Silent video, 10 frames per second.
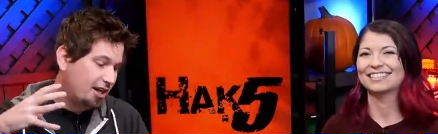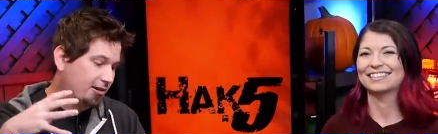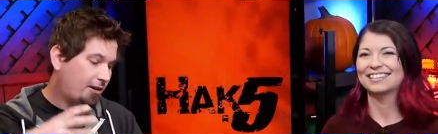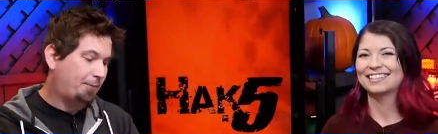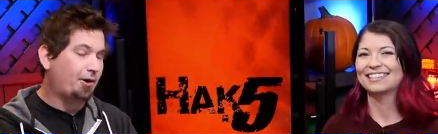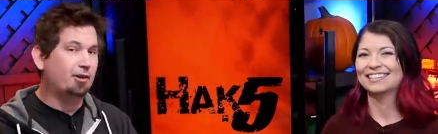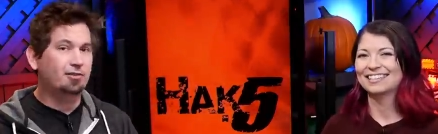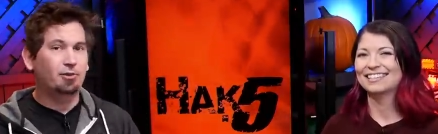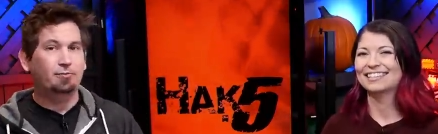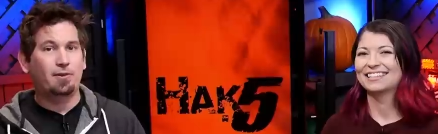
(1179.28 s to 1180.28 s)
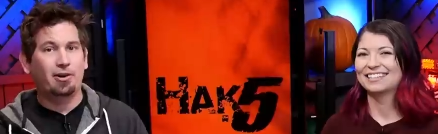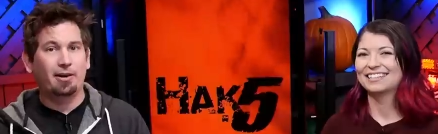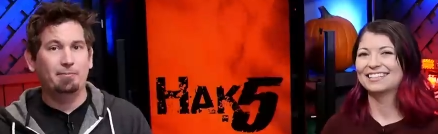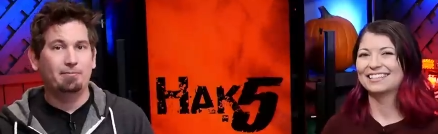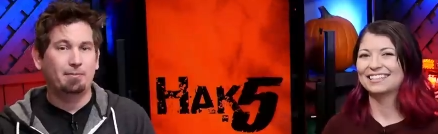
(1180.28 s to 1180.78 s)
Speaker 1: share our progress so far.
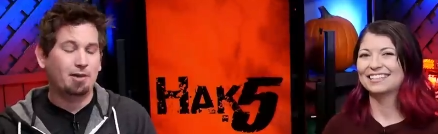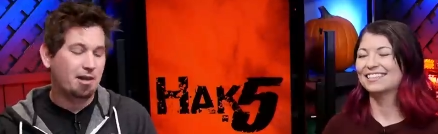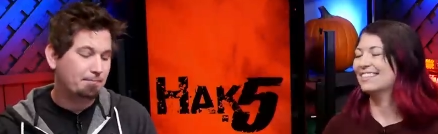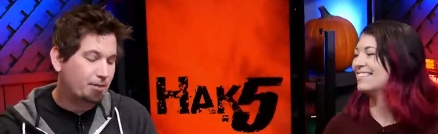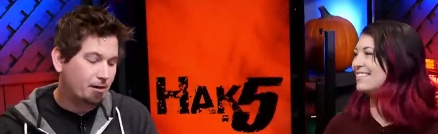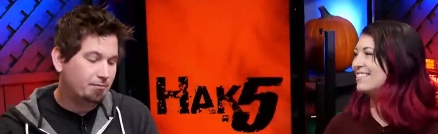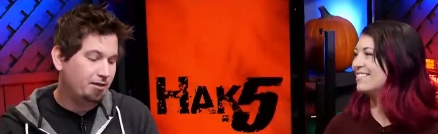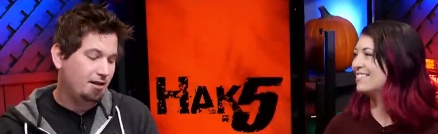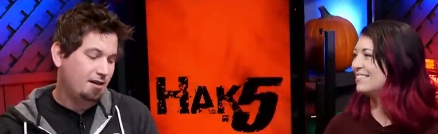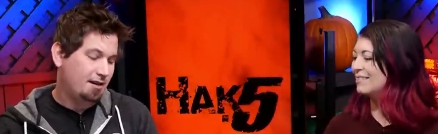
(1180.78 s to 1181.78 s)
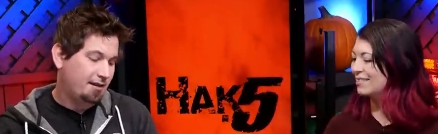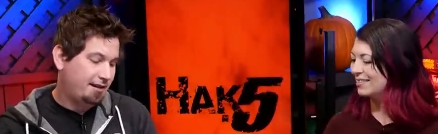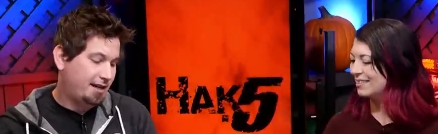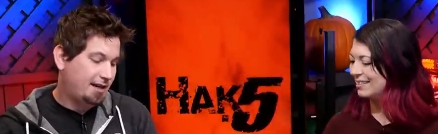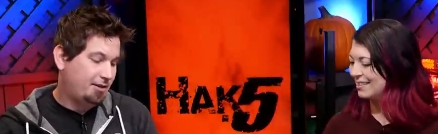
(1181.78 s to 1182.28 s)
I'm, I'm kind of bummed bummed
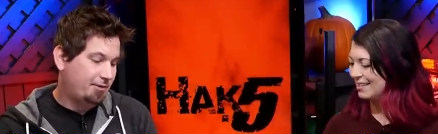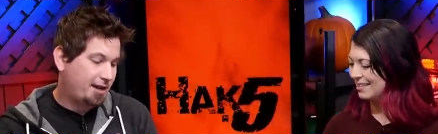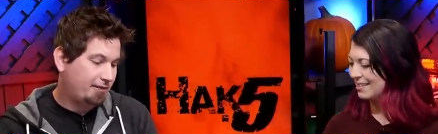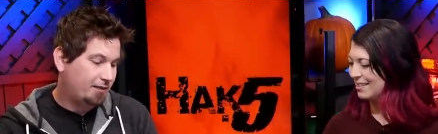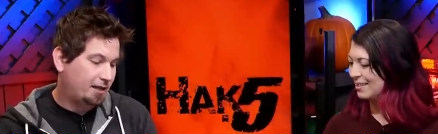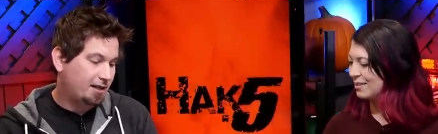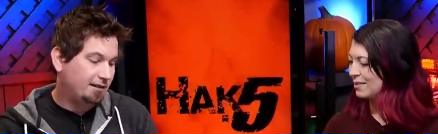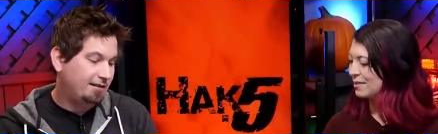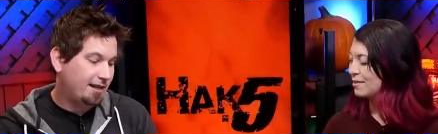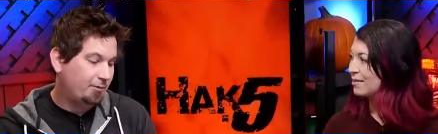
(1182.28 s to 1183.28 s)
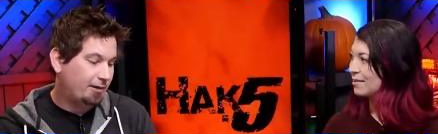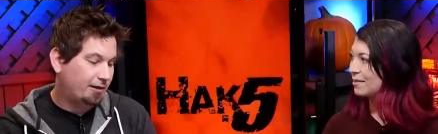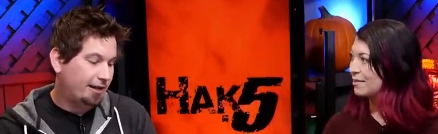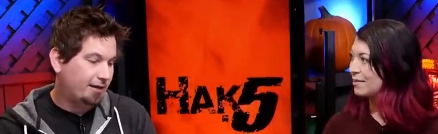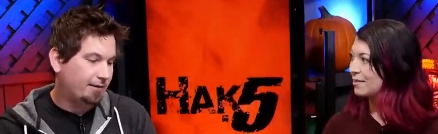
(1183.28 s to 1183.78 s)
that I don't have like a nice thing
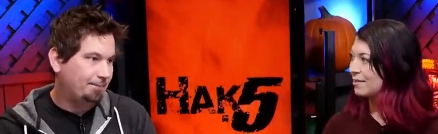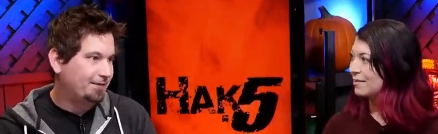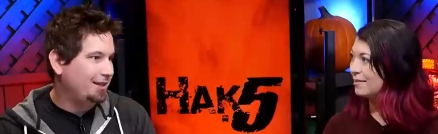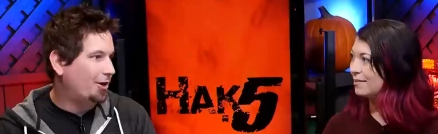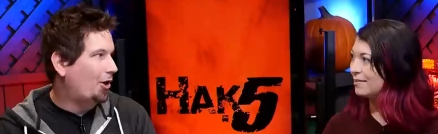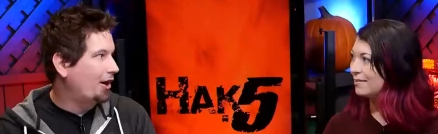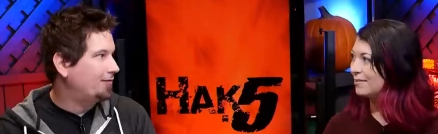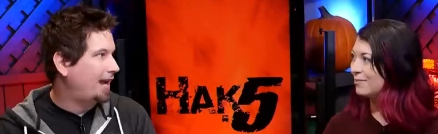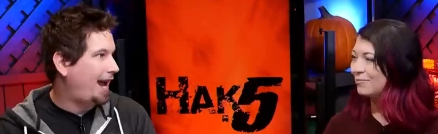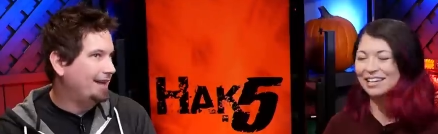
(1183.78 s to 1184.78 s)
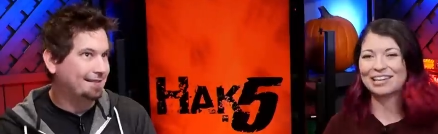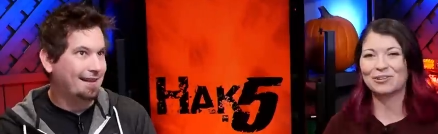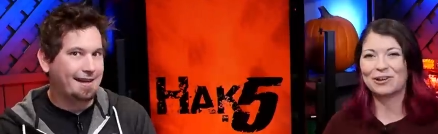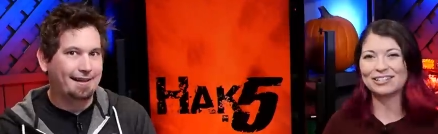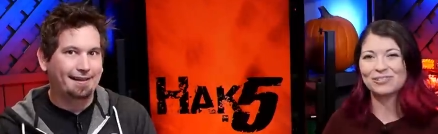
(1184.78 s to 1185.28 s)
where like you know RF cat. You can
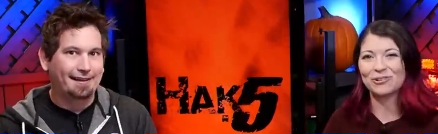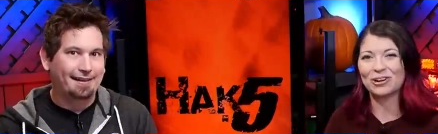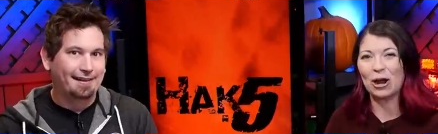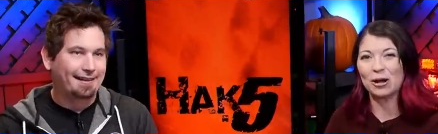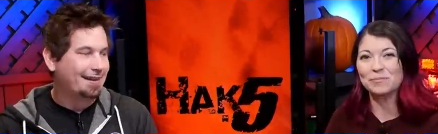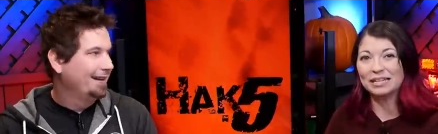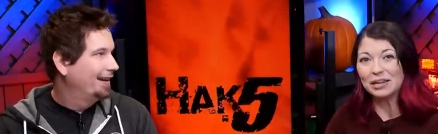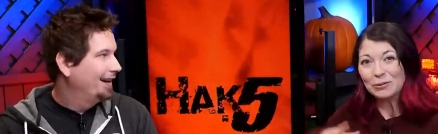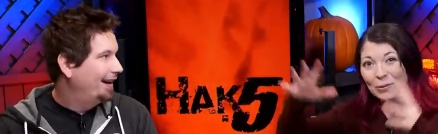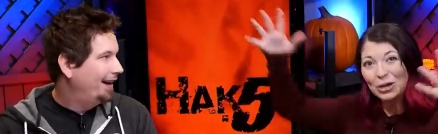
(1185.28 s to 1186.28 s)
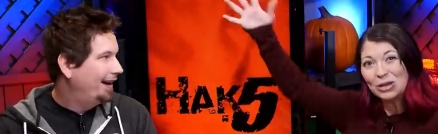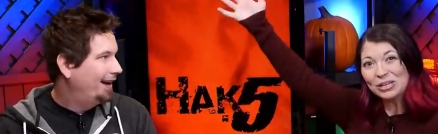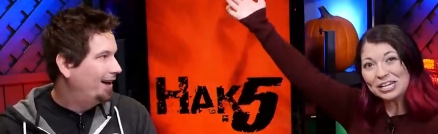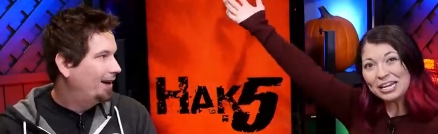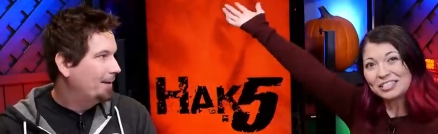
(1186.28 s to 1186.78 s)
go like, out
Speaker 2: to her car and be like, "Woo!
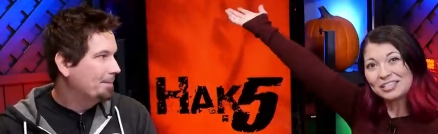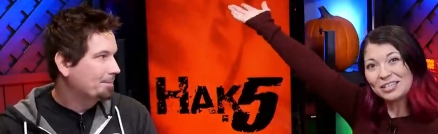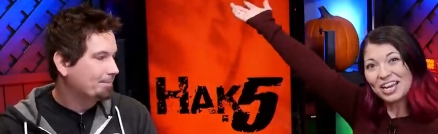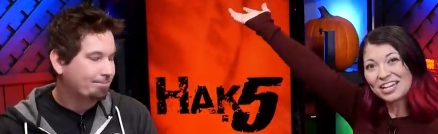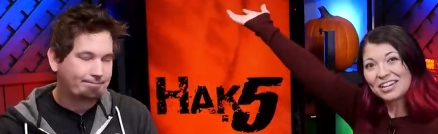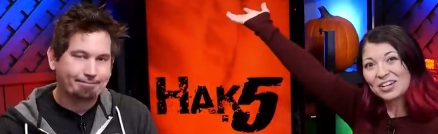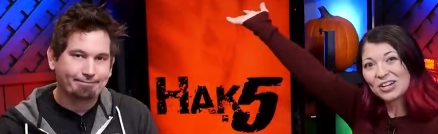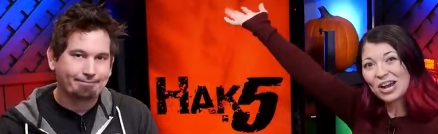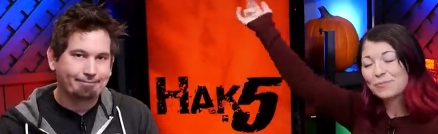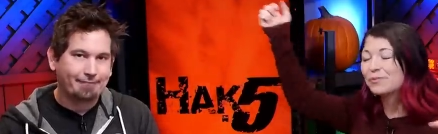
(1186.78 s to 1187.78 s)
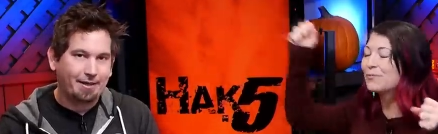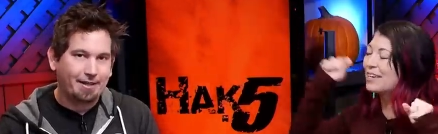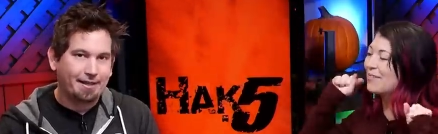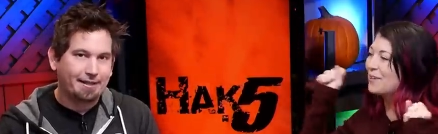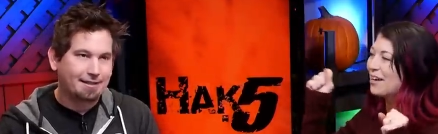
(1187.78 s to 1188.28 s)
Look at us unlocking our car!" But
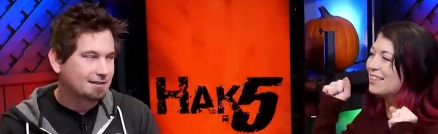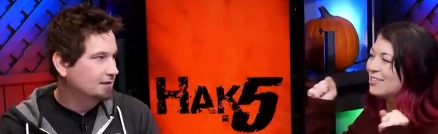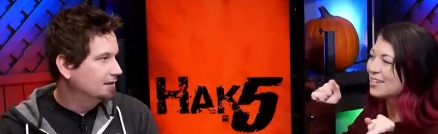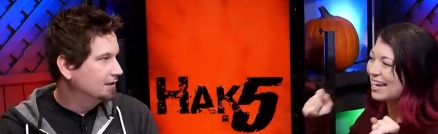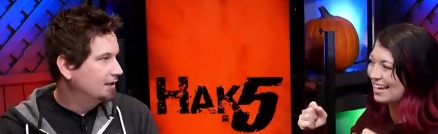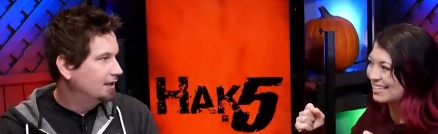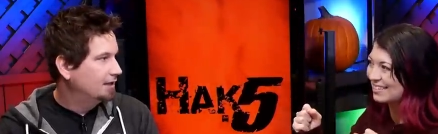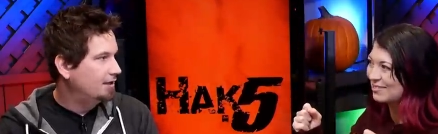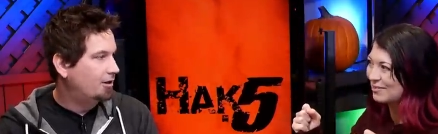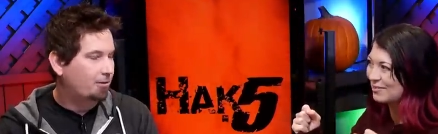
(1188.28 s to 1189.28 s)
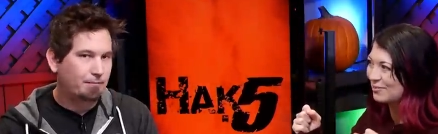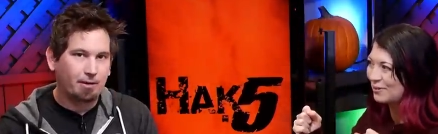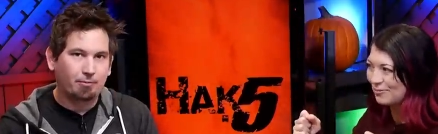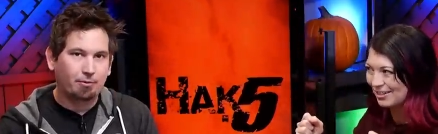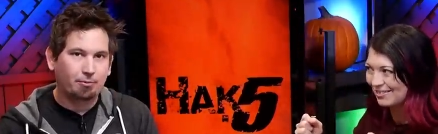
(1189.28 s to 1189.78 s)
we haven't gotten there yet.
Speaker 1: No,
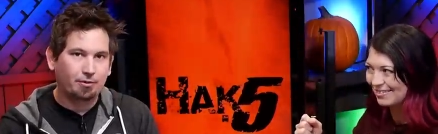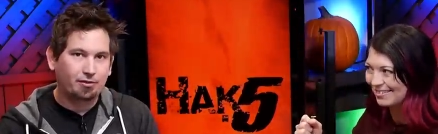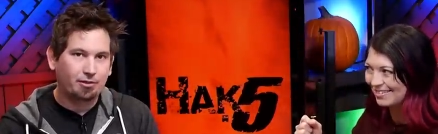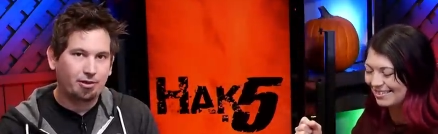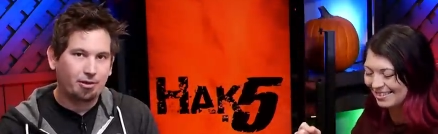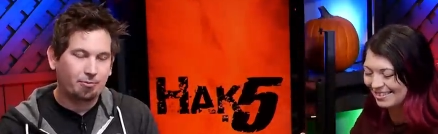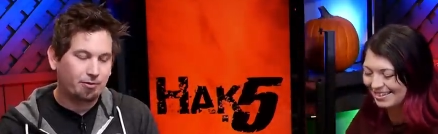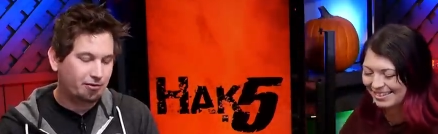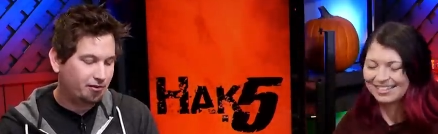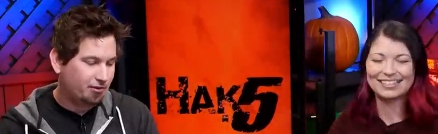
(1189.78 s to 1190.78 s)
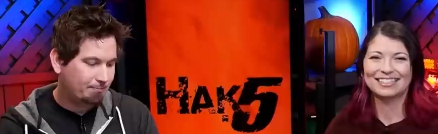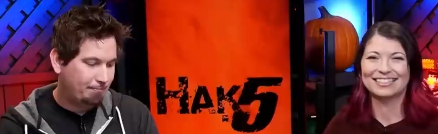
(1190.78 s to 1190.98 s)
but we are we're still we're still